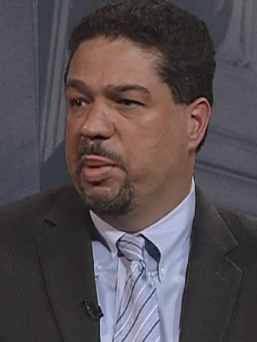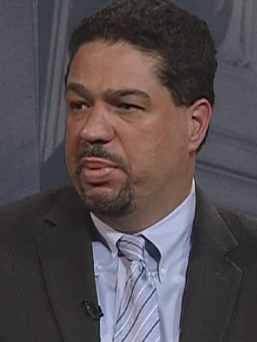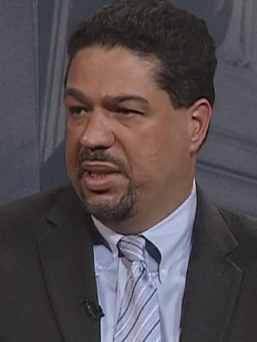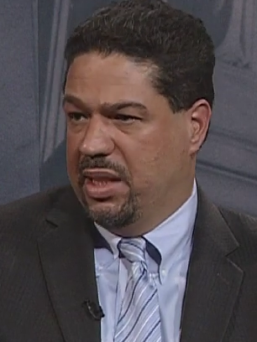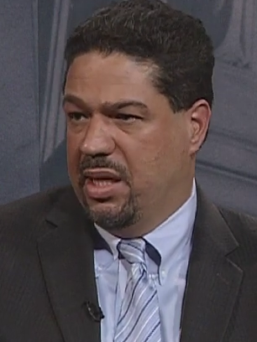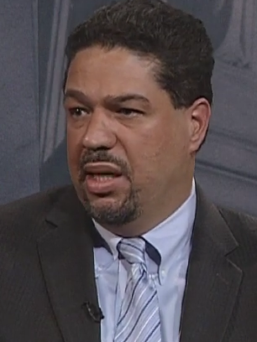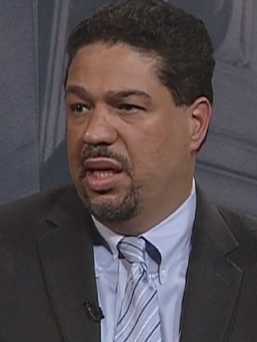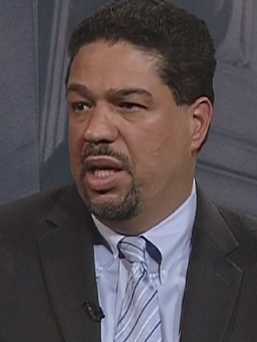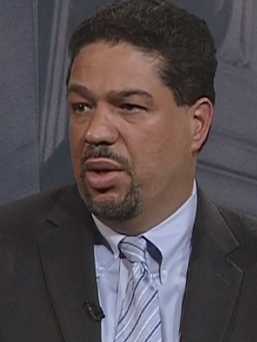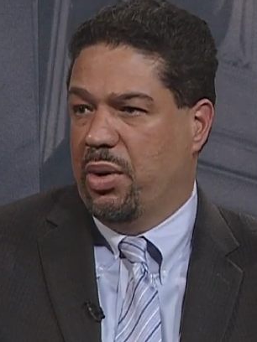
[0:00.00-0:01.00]
but
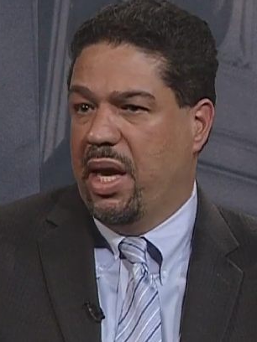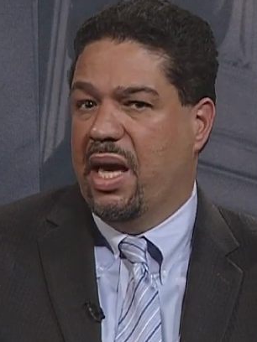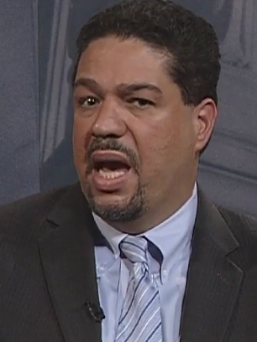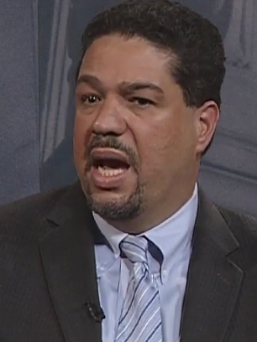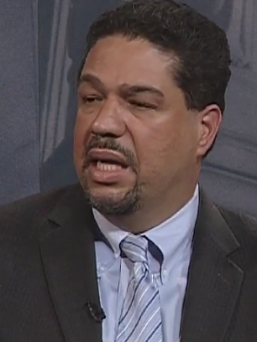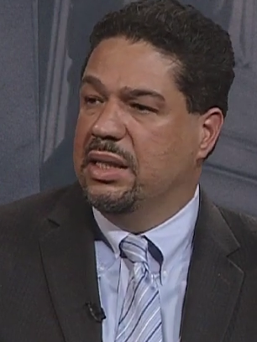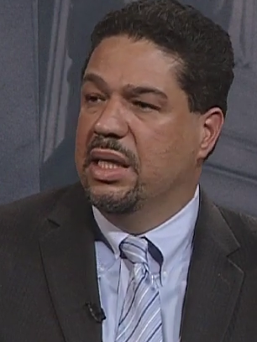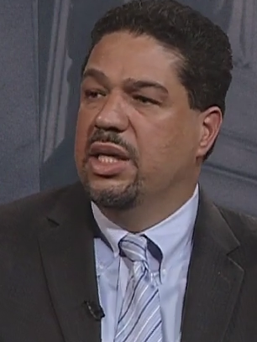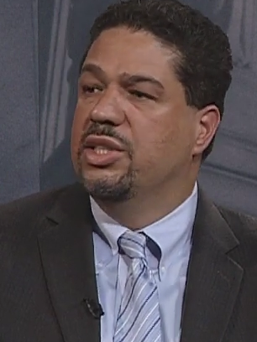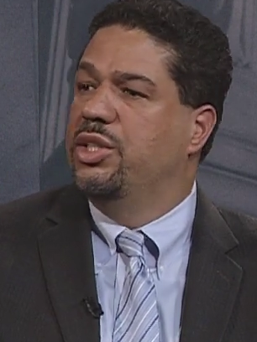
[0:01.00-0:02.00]
particularly looking at
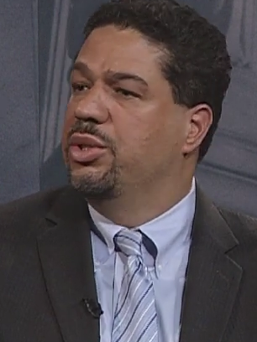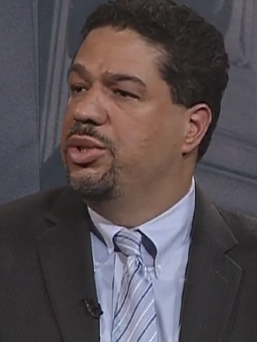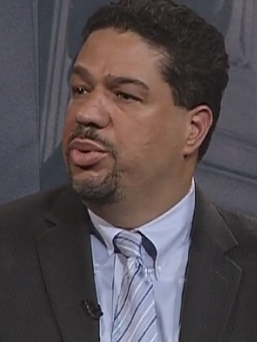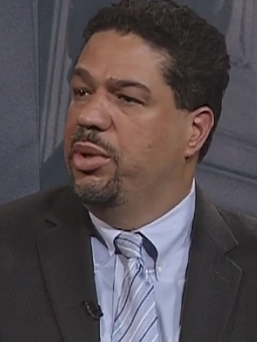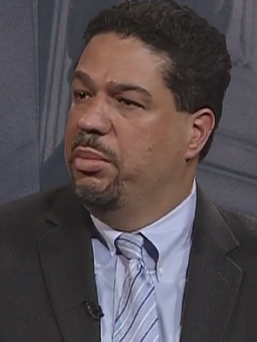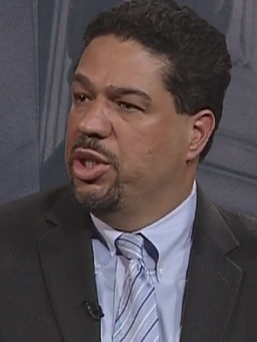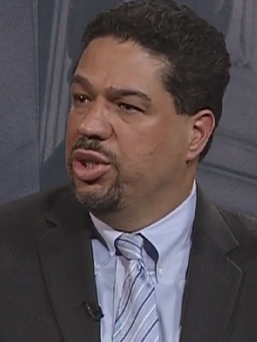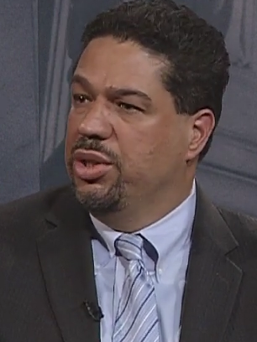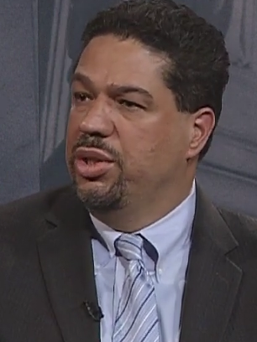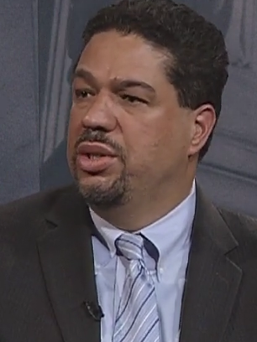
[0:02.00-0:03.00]
CO2
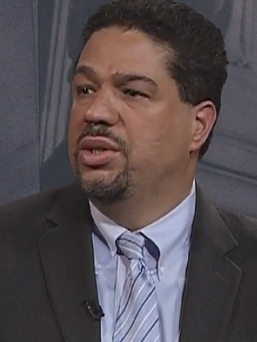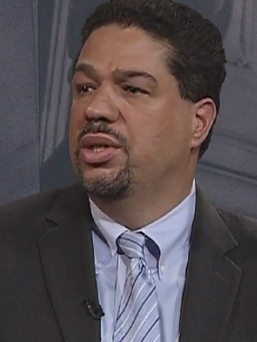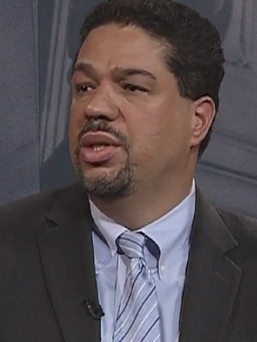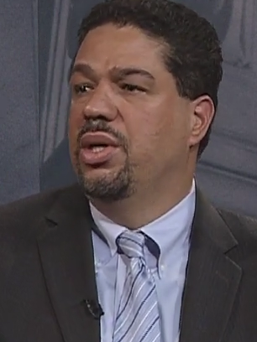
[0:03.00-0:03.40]
emissions,